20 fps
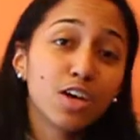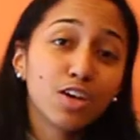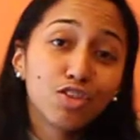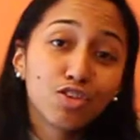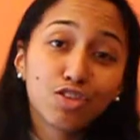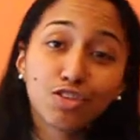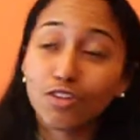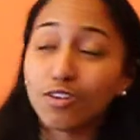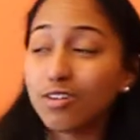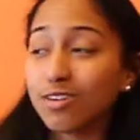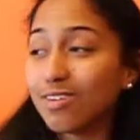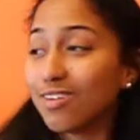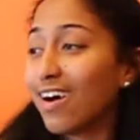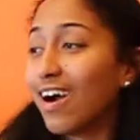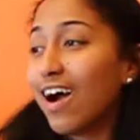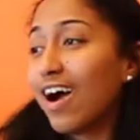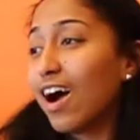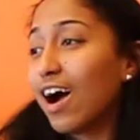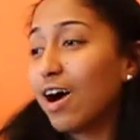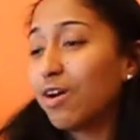
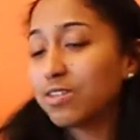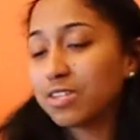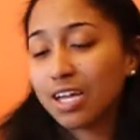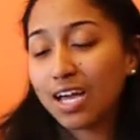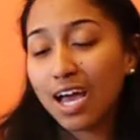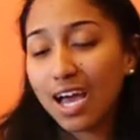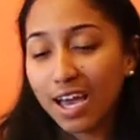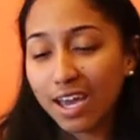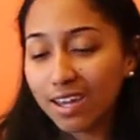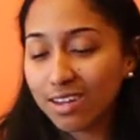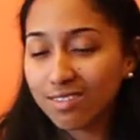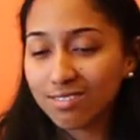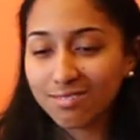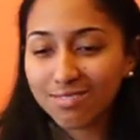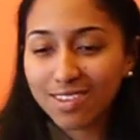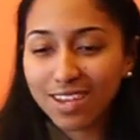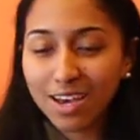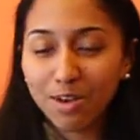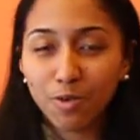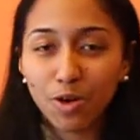So I was like,
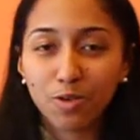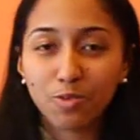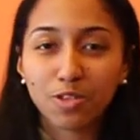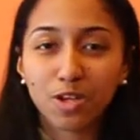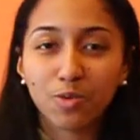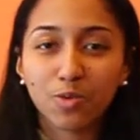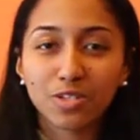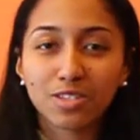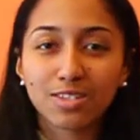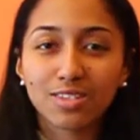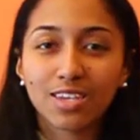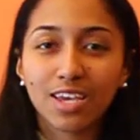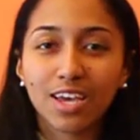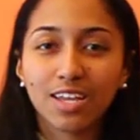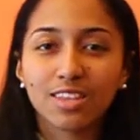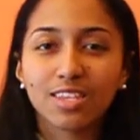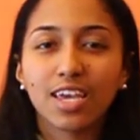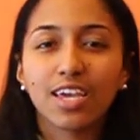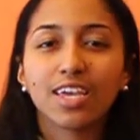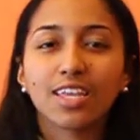alright, I wasn't
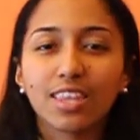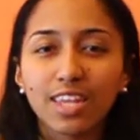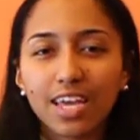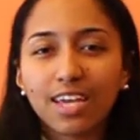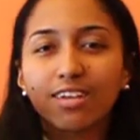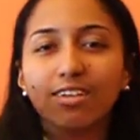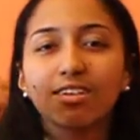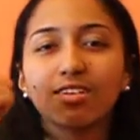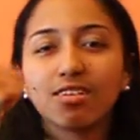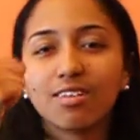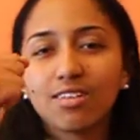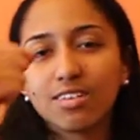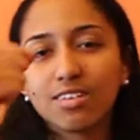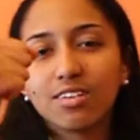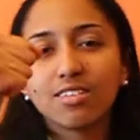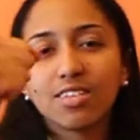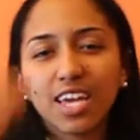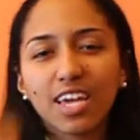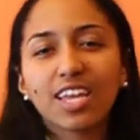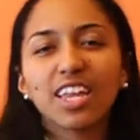take it like
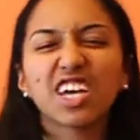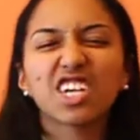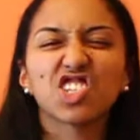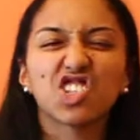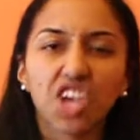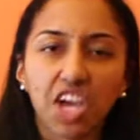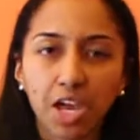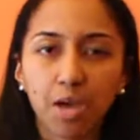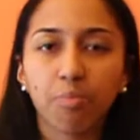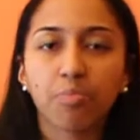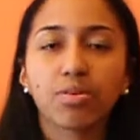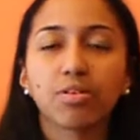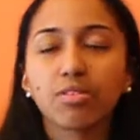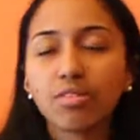a champ.